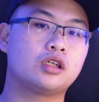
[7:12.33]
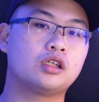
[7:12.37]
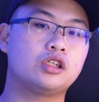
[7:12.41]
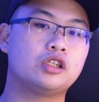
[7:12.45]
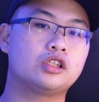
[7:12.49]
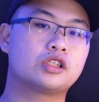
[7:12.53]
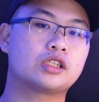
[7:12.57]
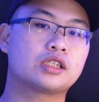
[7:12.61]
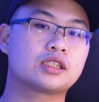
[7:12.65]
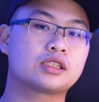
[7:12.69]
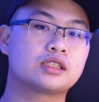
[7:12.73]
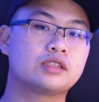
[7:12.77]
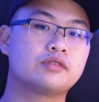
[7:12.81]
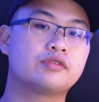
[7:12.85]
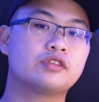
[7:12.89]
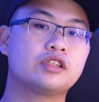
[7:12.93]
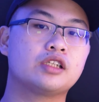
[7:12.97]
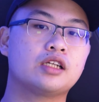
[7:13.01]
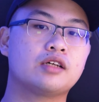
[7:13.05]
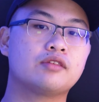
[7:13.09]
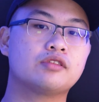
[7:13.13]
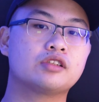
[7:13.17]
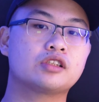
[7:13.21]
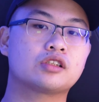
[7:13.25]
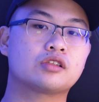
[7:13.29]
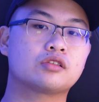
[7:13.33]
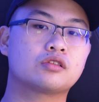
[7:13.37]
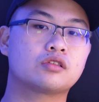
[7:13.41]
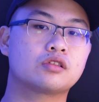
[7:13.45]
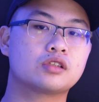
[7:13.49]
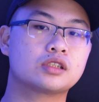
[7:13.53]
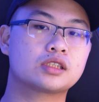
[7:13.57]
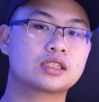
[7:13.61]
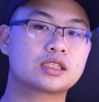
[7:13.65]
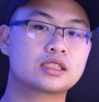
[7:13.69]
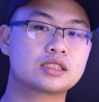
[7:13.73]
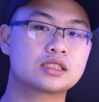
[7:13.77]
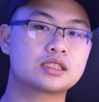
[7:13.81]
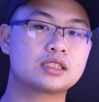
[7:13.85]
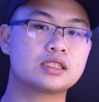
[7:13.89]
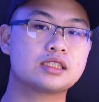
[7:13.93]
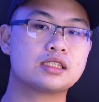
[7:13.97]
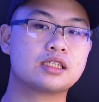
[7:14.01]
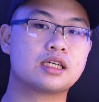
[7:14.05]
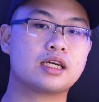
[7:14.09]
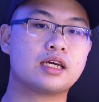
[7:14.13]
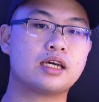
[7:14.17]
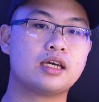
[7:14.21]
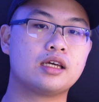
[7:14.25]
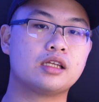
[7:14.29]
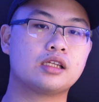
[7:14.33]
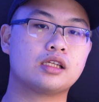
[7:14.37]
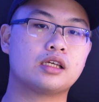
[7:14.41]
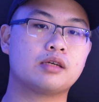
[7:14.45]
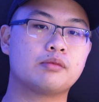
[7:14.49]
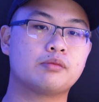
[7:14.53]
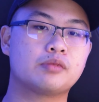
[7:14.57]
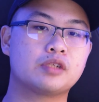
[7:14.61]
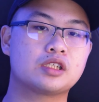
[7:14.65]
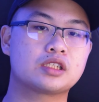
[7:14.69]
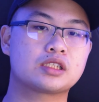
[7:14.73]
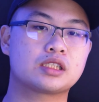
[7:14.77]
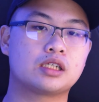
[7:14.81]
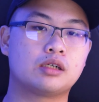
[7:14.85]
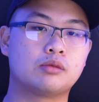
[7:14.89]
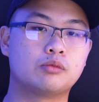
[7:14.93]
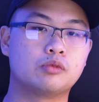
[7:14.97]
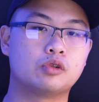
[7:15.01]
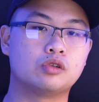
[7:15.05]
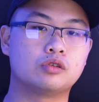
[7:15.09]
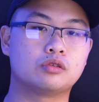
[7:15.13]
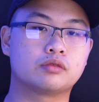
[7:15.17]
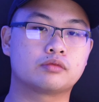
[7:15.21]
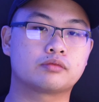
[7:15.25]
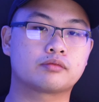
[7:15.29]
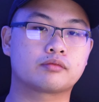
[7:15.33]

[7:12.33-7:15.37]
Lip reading: Each has different levels of noise cancelling and ambient sound mode.